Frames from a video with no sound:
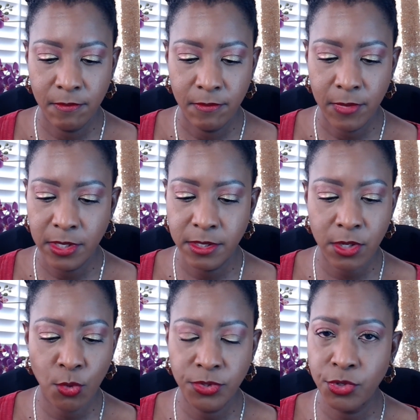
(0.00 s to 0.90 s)
It's
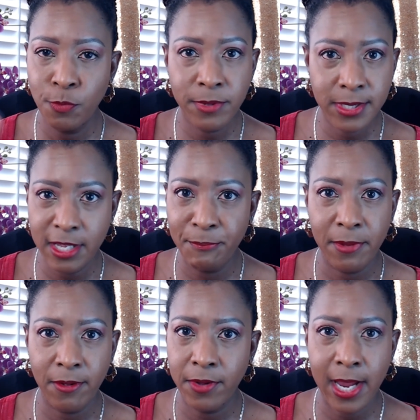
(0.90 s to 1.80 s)
so super simple.
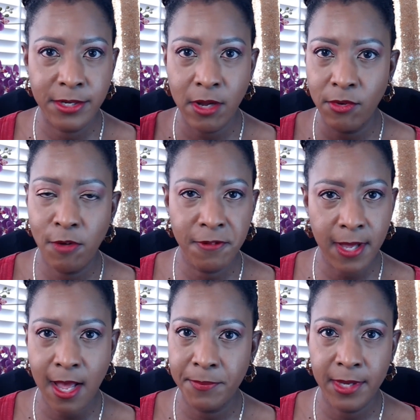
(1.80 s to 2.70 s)
Okay. Don't
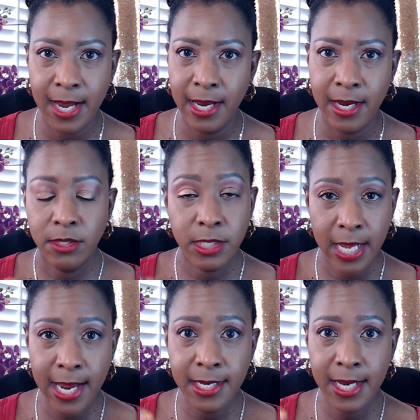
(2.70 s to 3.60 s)
overcomplicate it.
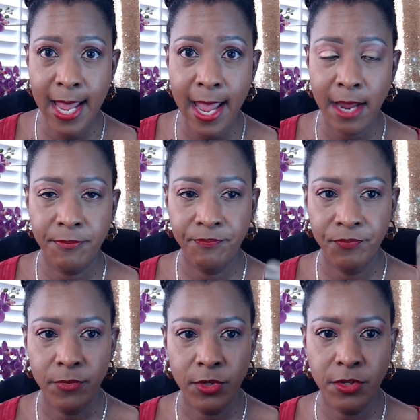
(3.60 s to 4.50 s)
10K.
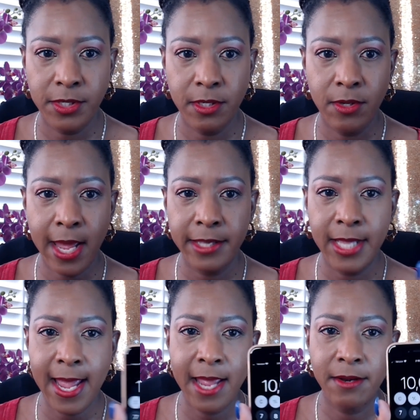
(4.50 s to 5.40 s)
You got
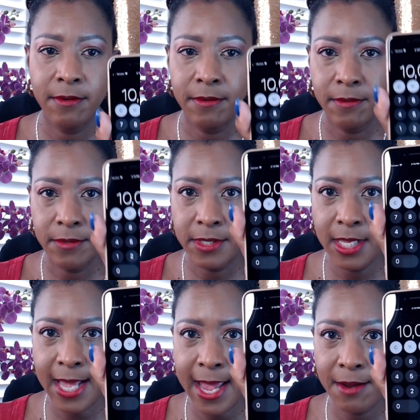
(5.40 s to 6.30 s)
that? See
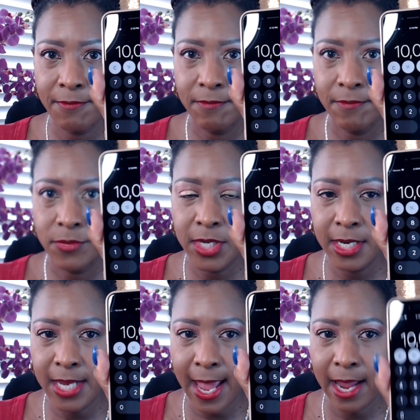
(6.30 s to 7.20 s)
that?
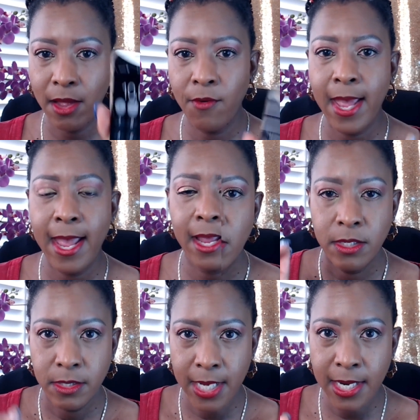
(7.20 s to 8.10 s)
10K. Okay.
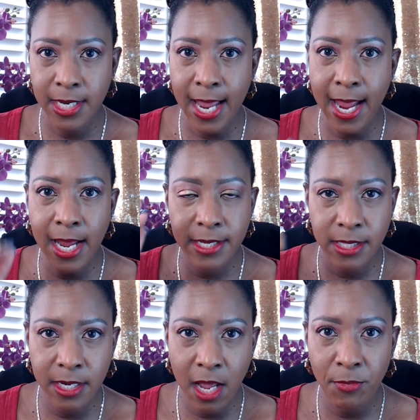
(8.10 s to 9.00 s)
10K is the
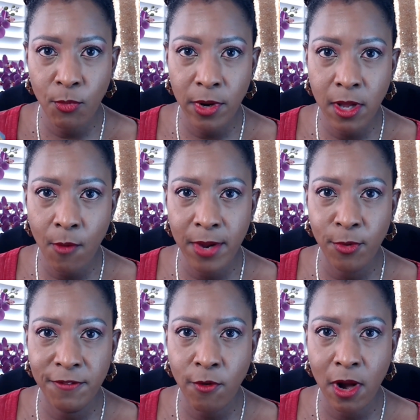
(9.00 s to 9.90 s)
number we're going with
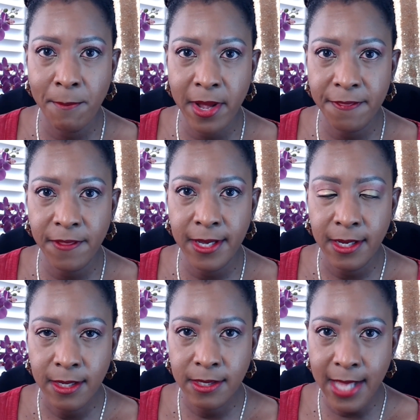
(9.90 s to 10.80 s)
for our monthly
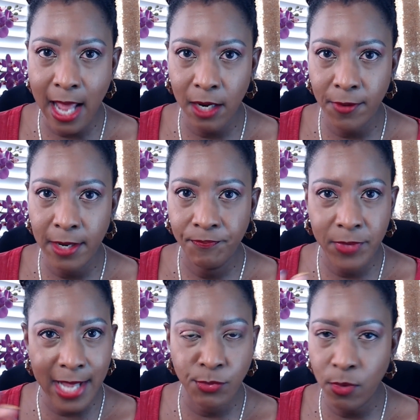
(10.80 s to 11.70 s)
salary.
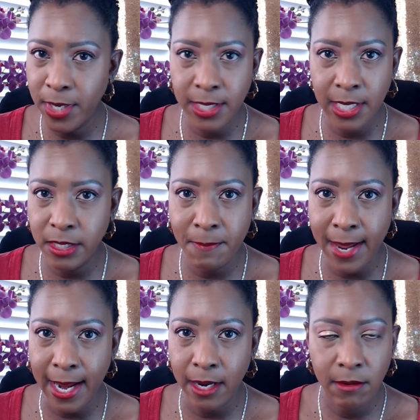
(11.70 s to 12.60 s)
That's what we need to
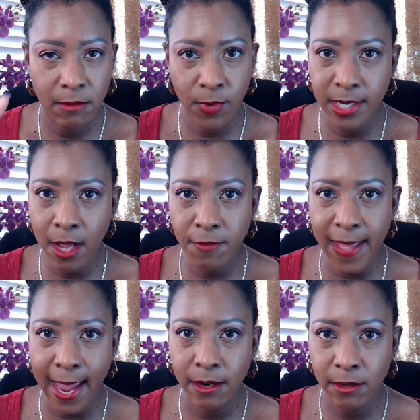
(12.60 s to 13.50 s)
make. We know
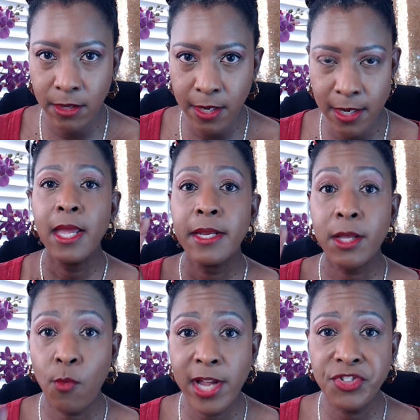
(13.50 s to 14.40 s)
that. Good. The
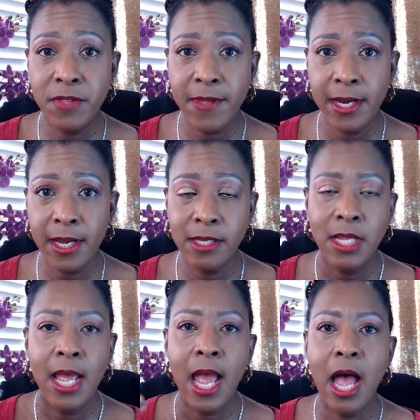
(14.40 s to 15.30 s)
question then is,
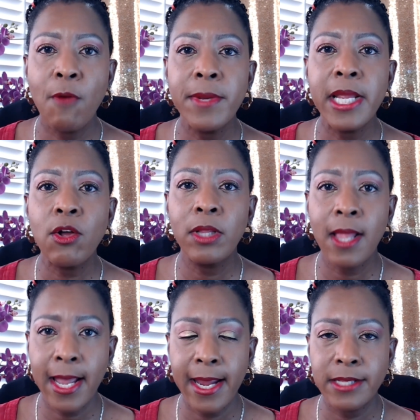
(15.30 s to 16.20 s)
how many
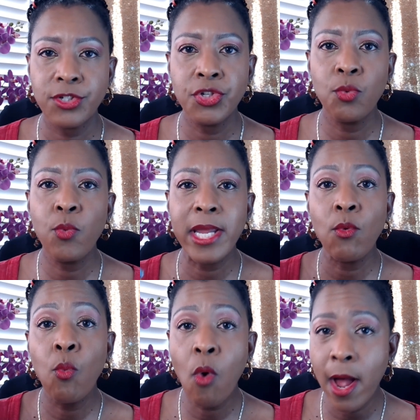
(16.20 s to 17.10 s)
clients do we
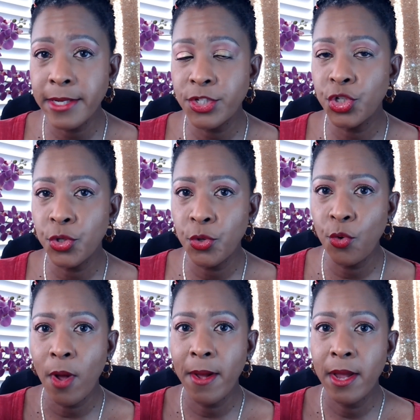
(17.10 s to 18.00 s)
want to
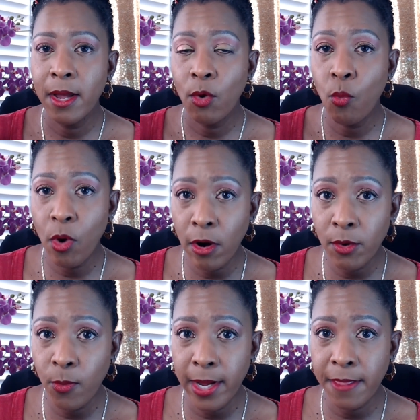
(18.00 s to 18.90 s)
work
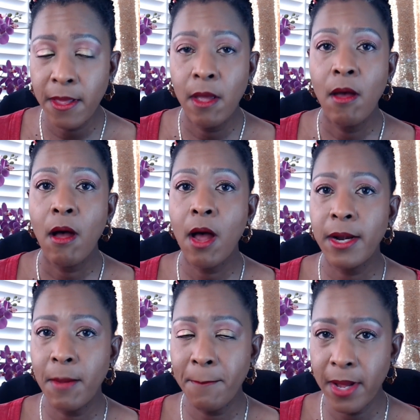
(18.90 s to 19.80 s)
with on a
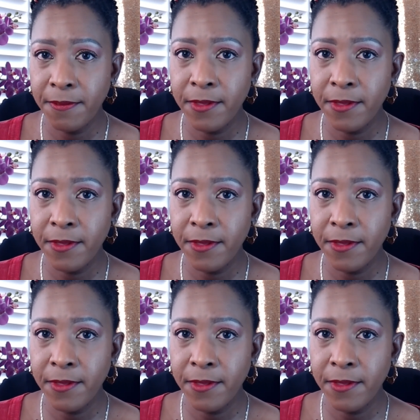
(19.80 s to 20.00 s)
monthly